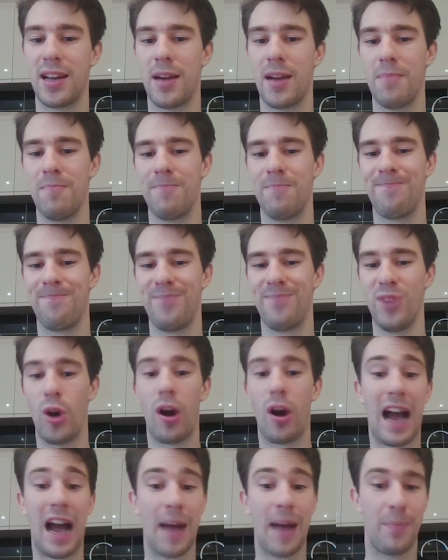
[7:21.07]

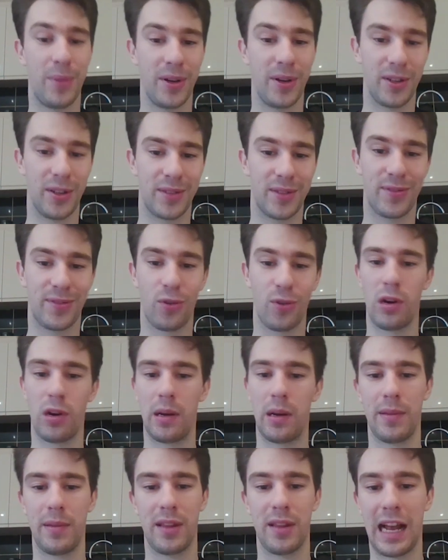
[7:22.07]
What happened
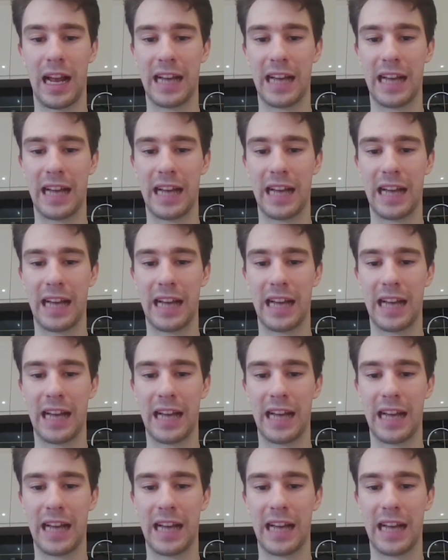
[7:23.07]
for him in the